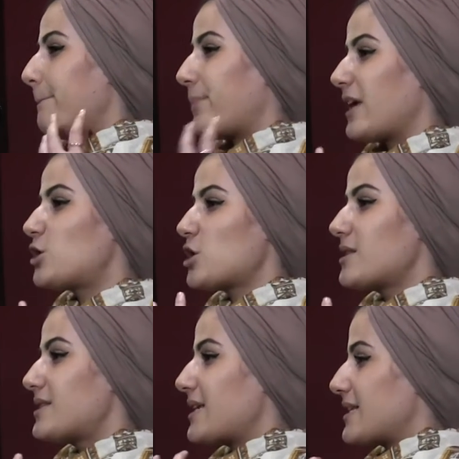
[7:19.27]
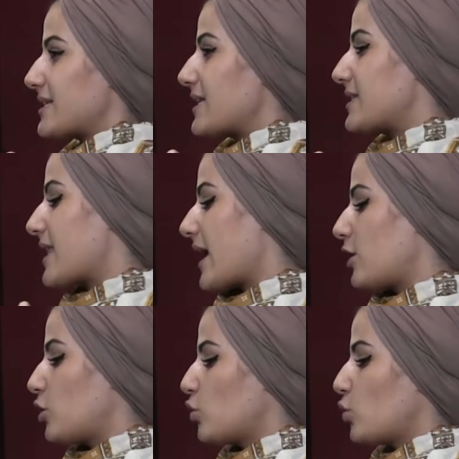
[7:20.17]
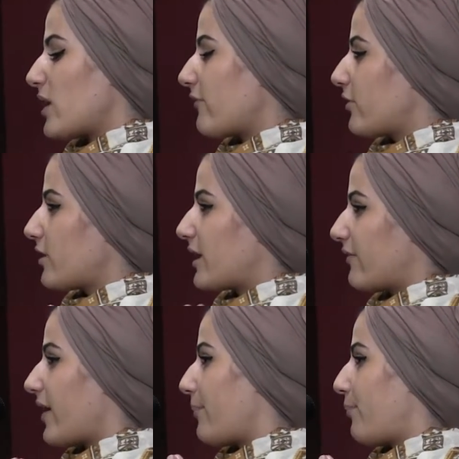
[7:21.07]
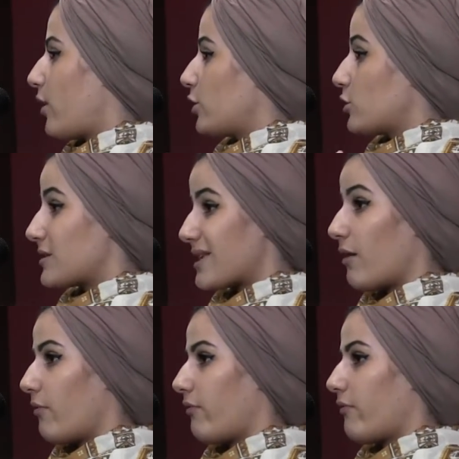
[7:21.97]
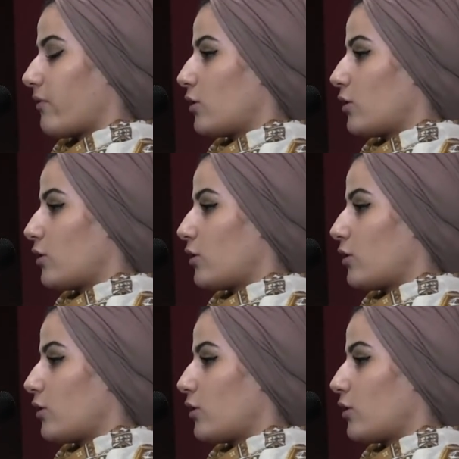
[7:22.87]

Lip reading: patience in the sense that you never give up on yourself.